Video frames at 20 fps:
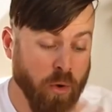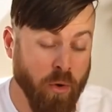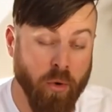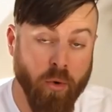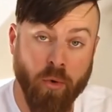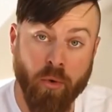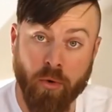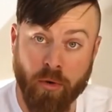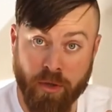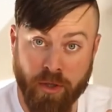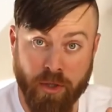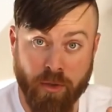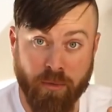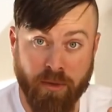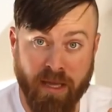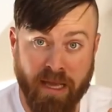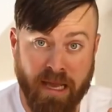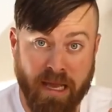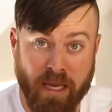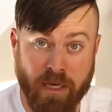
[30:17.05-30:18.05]
or you
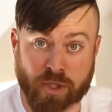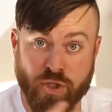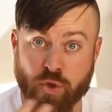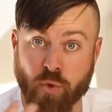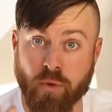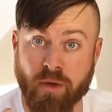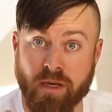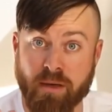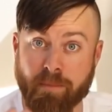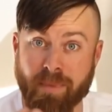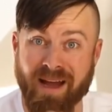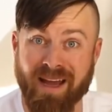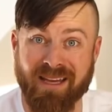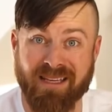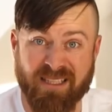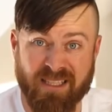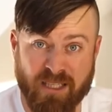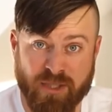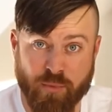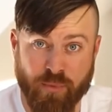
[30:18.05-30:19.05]
can join my
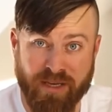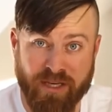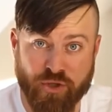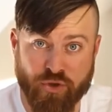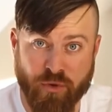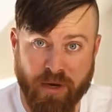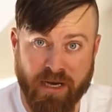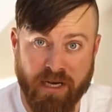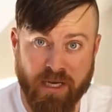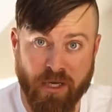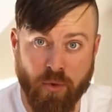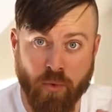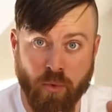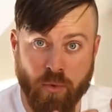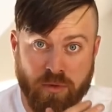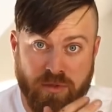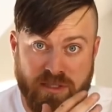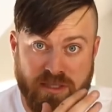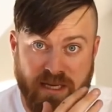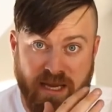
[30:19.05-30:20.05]
6-week training
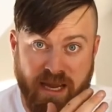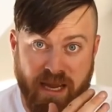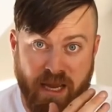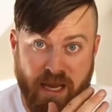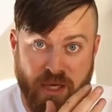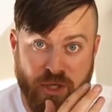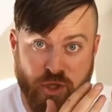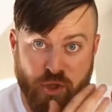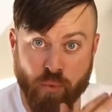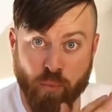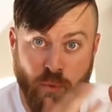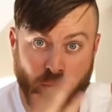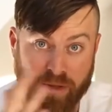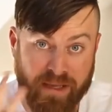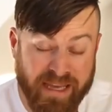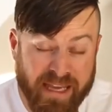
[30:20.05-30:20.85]
course, and you will